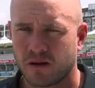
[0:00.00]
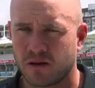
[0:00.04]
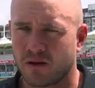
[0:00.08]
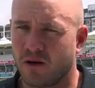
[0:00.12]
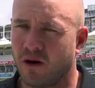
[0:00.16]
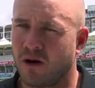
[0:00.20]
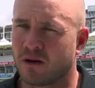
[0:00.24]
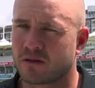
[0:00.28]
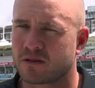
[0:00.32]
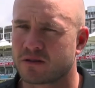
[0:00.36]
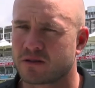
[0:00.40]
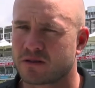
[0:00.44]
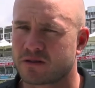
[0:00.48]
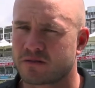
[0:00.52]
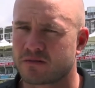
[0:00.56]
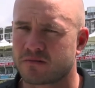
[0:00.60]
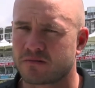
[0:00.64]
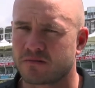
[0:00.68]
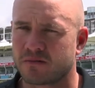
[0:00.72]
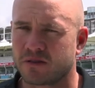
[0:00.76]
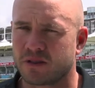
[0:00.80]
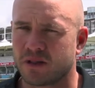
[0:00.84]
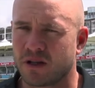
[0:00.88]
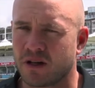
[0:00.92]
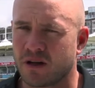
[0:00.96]
Oh, it's
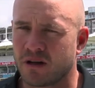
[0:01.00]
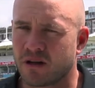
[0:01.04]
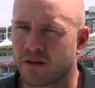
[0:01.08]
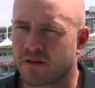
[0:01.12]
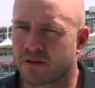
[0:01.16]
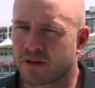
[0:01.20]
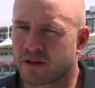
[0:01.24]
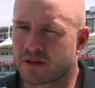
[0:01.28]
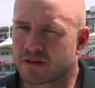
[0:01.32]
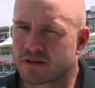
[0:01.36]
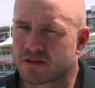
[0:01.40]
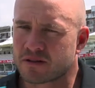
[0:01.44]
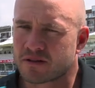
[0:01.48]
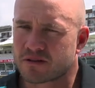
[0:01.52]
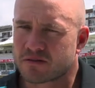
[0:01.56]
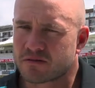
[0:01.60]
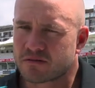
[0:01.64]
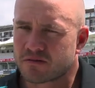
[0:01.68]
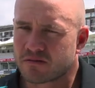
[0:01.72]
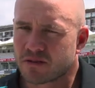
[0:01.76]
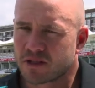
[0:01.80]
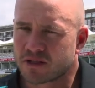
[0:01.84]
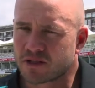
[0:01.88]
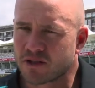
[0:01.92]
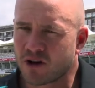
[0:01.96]
you know I think it's
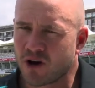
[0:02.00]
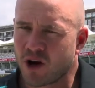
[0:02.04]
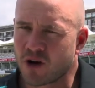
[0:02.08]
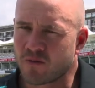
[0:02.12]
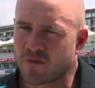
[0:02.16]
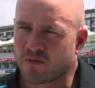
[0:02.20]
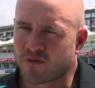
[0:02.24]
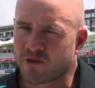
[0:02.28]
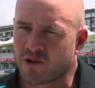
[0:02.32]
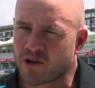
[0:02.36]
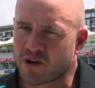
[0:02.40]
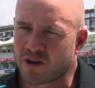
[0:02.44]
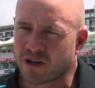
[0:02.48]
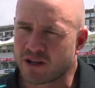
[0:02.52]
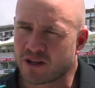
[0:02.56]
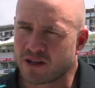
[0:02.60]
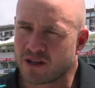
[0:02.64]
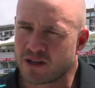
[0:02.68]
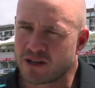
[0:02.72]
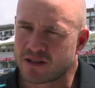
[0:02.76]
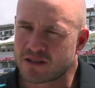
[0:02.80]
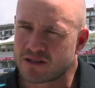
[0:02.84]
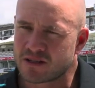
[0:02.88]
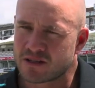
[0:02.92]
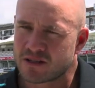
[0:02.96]
it's the home of cricket
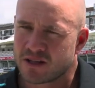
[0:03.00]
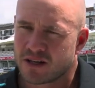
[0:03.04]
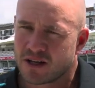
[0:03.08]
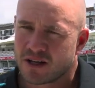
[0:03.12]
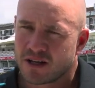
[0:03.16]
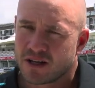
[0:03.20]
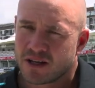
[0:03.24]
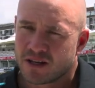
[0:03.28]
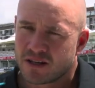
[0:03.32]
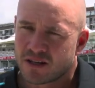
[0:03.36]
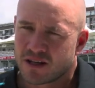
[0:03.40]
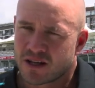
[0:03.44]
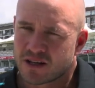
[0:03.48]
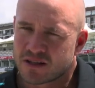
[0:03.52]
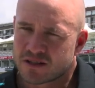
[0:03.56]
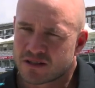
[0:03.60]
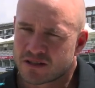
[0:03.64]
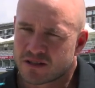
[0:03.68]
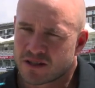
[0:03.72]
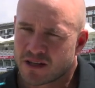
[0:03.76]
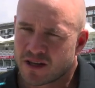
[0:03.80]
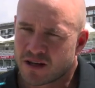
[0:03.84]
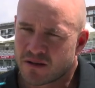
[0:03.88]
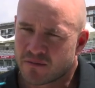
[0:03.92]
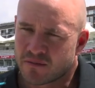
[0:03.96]
as
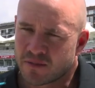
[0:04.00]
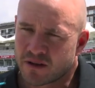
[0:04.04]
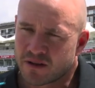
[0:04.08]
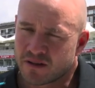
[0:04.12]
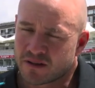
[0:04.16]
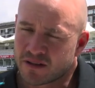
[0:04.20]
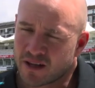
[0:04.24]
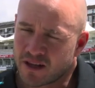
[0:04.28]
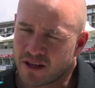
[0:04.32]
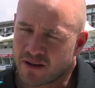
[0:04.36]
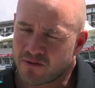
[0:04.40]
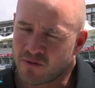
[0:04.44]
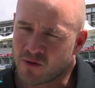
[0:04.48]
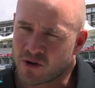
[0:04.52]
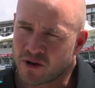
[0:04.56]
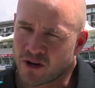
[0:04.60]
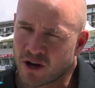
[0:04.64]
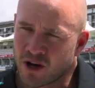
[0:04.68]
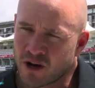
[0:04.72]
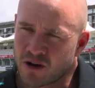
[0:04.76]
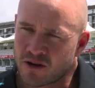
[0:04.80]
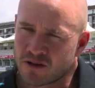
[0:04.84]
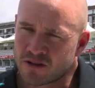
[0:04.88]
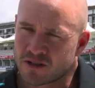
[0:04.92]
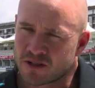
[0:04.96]
as, um, as everyone
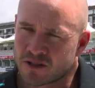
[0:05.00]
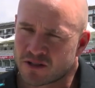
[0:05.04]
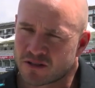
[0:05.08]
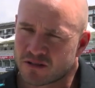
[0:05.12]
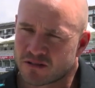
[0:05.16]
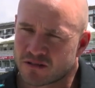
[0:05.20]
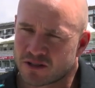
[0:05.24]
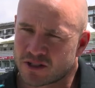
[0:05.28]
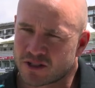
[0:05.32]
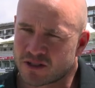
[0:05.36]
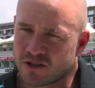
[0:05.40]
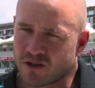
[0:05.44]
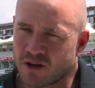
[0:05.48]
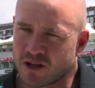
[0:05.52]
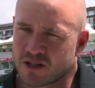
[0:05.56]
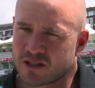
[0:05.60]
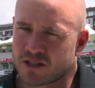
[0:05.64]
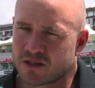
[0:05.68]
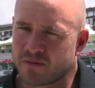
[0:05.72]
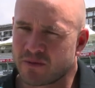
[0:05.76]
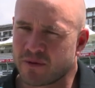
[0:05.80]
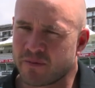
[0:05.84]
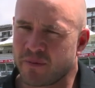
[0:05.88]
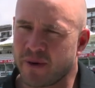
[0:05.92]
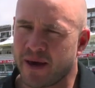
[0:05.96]
knows, and just nice
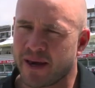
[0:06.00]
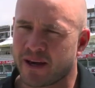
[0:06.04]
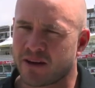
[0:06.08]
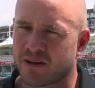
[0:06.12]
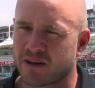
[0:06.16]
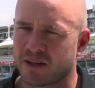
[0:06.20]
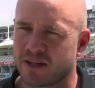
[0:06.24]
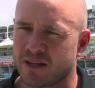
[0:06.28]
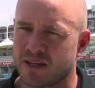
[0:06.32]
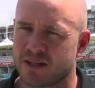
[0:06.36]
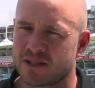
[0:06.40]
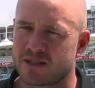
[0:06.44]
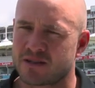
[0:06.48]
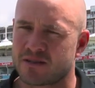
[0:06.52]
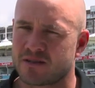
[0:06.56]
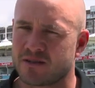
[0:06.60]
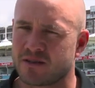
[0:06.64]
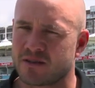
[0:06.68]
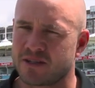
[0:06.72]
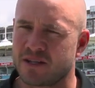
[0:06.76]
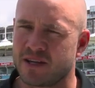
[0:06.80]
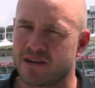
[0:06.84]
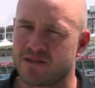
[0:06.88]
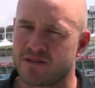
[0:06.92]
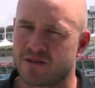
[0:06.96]
to be back. I guess I
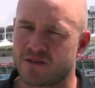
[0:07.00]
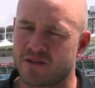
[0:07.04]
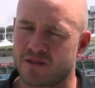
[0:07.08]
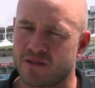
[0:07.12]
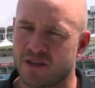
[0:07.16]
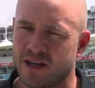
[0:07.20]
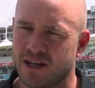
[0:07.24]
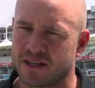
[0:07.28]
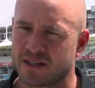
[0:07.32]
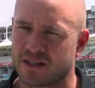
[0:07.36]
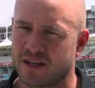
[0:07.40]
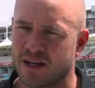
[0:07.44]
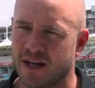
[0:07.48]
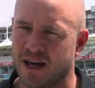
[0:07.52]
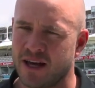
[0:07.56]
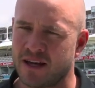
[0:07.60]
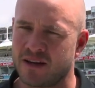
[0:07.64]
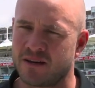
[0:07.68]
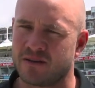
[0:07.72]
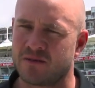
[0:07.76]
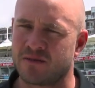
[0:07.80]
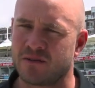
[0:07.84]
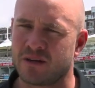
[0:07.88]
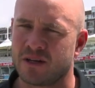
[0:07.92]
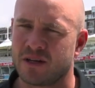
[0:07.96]
was here in 2008
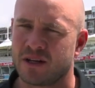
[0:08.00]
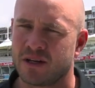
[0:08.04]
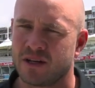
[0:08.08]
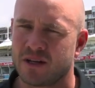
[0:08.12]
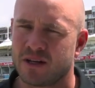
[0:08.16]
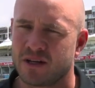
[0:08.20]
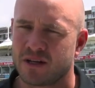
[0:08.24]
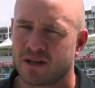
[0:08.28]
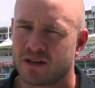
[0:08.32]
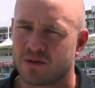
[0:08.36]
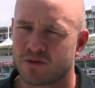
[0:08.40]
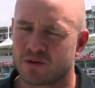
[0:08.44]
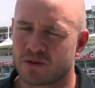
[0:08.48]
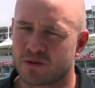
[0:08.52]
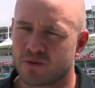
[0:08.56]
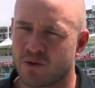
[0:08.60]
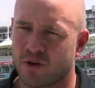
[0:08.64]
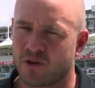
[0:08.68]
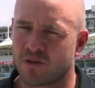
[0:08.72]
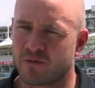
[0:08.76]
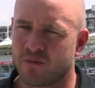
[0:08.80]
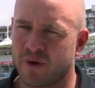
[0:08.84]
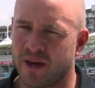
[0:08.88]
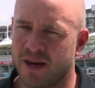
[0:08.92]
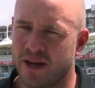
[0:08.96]
and was
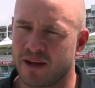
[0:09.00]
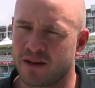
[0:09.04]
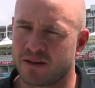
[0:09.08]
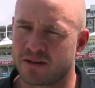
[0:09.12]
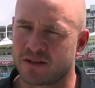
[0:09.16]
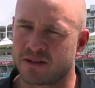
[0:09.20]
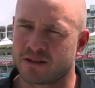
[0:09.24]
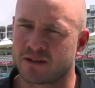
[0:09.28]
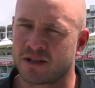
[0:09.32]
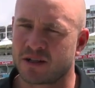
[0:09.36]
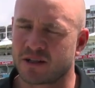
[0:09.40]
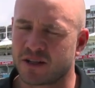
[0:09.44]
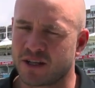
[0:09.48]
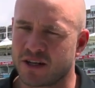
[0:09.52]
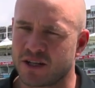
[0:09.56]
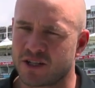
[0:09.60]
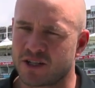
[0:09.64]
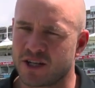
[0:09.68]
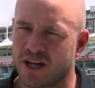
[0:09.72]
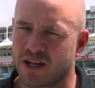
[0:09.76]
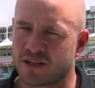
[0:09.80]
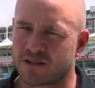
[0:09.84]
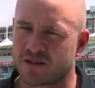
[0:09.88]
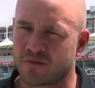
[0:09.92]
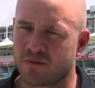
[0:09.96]
12th man and didn't get a
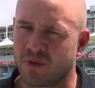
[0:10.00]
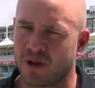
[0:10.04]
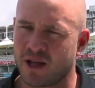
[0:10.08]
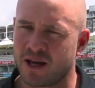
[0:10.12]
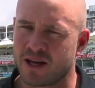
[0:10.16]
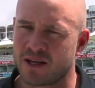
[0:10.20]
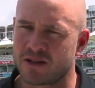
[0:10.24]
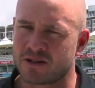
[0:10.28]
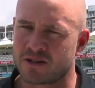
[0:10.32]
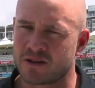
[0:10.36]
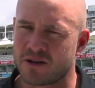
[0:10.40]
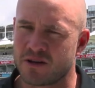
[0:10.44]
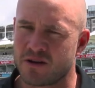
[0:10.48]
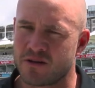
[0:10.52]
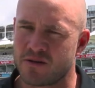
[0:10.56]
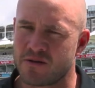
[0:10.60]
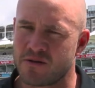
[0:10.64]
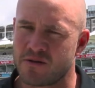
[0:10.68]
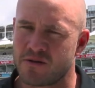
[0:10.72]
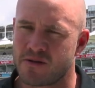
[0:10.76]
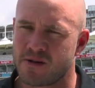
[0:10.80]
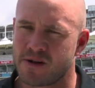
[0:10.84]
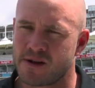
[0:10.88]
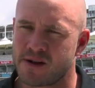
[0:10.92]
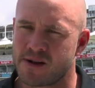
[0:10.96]
chance to play, so
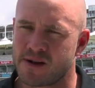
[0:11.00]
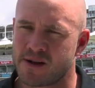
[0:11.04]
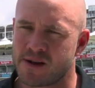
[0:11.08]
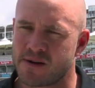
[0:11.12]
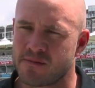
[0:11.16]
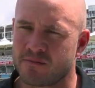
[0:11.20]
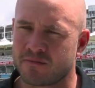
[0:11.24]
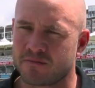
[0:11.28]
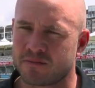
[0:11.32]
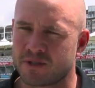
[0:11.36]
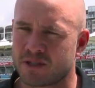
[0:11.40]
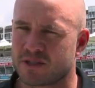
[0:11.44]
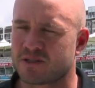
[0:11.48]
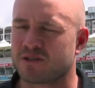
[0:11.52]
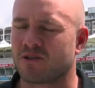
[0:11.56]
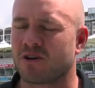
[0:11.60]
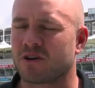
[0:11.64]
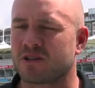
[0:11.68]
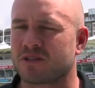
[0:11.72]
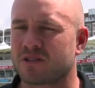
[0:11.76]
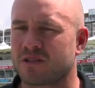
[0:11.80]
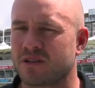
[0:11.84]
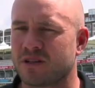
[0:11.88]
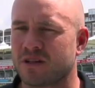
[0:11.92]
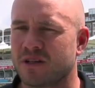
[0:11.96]
um, just
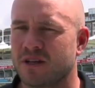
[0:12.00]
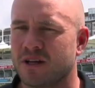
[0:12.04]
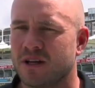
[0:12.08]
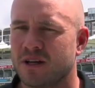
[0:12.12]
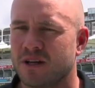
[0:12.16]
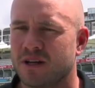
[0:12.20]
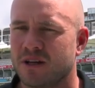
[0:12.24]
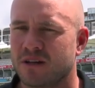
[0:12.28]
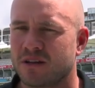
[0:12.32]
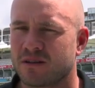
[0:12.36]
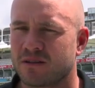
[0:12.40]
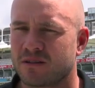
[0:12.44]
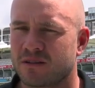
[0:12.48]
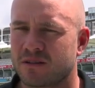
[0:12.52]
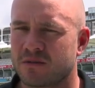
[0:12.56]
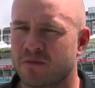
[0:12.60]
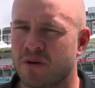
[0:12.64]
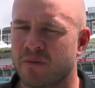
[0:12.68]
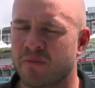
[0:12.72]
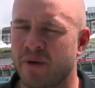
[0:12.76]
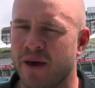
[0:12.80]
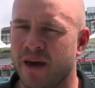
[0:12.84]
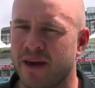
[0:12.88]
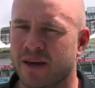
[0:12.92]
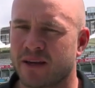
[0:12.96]
nice to to
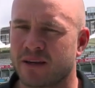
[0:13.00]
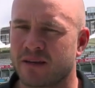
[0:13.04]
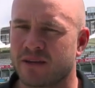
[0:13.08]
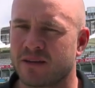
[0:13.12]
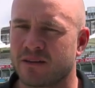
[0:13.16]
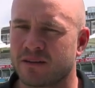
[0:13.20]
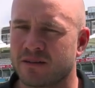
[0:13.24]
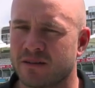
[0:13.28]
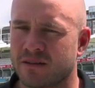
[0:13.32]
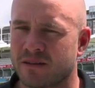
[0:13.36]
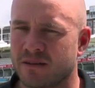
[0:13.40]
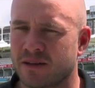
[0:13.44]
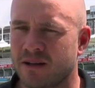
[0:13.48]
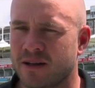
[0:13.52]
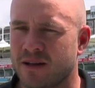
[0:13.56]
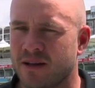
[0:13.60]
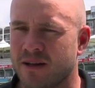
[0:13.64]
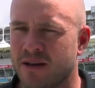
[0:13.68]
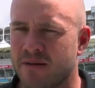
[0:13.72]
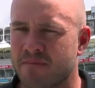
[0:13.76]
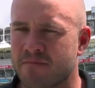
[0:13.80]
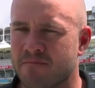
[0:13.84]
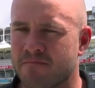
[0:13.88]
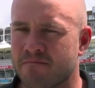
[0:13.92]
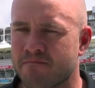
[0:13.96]
be back and
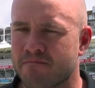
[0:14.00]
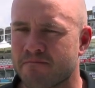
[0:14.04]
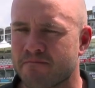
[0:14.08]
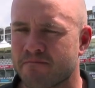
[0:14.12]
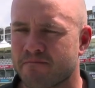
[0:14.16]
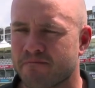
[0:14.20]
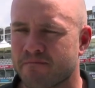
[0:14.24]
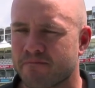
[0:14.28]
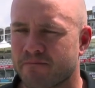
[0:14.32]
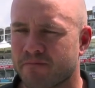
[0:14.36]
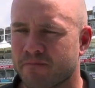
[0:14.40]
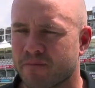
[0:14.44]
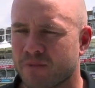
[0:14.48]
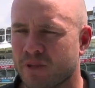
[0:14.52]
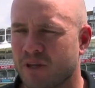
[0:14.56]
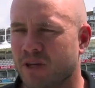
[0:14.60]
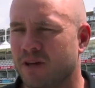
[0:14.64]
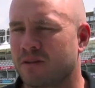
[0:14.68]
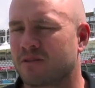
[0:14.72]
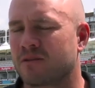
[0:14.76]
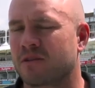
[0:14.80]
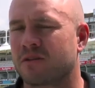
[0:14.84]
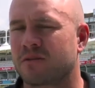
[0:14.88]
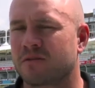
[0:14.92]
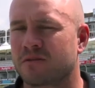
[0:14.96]
um,
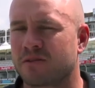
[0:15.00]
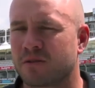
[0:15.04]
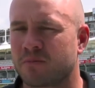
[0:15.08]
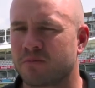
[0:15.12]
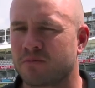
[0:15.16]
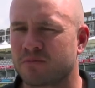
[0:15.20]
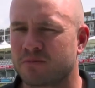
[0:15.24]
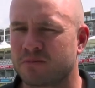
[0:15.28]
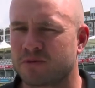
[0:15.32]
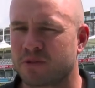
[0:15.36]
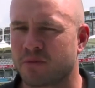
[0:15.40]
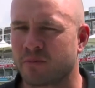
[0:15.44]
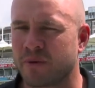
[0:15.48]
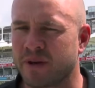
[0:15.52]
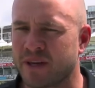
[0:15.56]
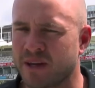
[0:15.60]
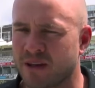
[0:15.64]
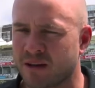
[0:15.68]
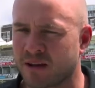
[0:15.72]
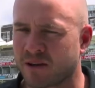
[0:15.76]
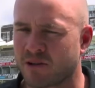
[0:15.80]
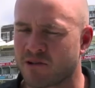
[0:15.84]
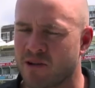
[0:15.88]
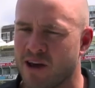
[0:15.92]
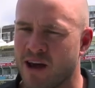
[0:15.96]
yeah to, to to be
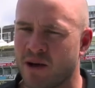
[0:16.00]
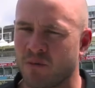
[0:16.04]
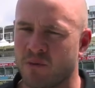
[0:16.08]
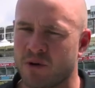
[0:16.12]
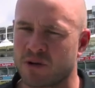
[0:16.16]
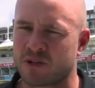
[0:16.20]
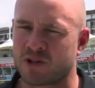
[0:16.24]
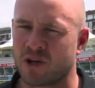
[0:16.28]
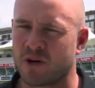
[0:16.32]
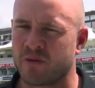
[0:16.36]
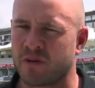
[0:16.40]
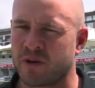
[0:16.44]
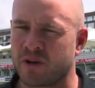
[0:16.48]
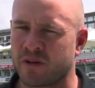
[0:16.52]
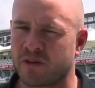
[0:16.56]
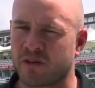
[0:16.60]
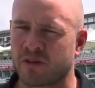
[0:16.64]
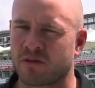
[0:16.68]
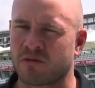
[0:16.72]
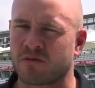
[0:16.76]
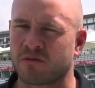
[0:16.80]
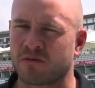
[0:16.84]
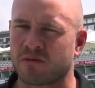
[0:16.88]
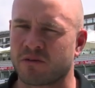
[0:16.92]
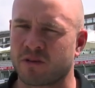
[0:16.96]
at the ground where so many of
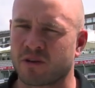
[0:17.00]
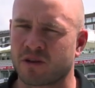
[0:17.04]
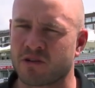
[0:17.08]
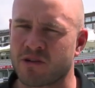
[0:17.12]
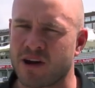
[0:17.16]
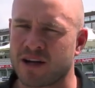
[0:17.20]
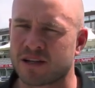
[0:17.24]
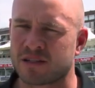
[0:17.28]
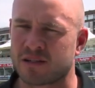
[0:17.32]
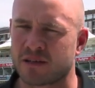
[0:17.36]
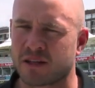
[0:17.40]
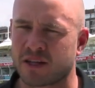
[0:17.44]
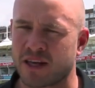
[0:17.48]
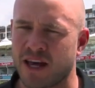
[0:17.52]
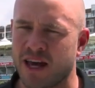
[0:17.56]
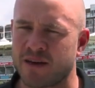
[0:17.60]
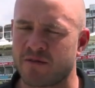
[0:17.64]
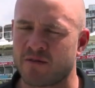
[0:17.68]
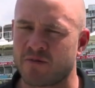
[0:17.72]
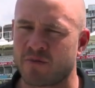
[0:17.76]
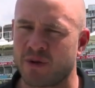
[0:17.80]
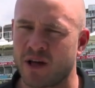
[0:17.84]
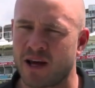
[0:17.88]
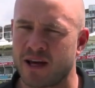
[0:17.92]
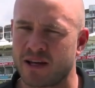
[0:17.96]
the, the greats of the game
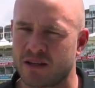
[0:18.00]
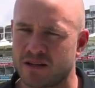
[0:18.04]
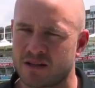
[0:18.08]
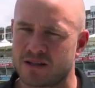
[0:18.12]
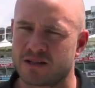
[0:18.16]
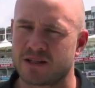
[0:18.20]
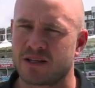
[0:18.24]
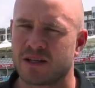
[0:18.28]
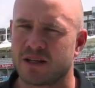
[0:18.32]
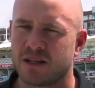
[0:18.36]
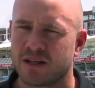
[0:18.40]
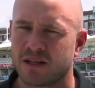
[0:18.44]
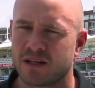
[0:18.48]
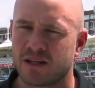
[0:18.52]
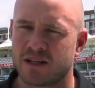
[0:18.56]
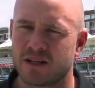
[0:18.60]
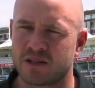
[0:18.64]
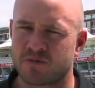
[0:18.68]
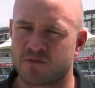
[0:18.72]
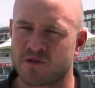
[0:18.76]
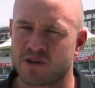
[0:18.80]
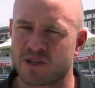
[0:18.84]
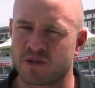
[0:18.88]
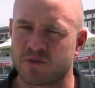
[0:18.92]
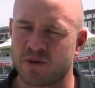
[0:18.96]
have played is
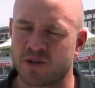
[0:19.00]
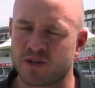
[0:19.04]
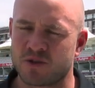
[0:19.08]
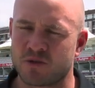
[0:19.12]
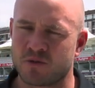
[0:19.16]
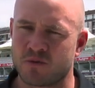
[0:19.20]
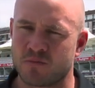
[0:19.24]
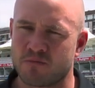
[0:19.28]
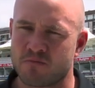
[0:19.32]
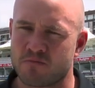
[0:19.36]
it's pretty special.